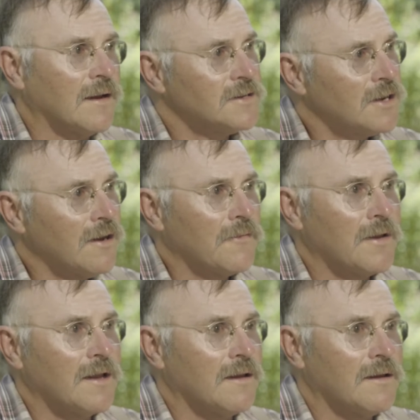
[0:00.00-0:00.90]
I saw
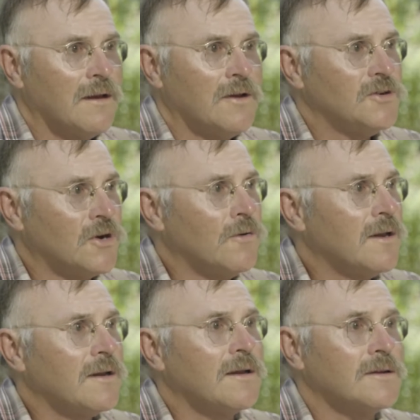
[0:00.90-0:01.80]

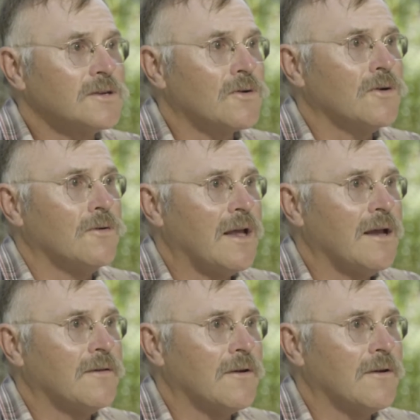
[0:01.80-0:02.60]
Joey and his crew had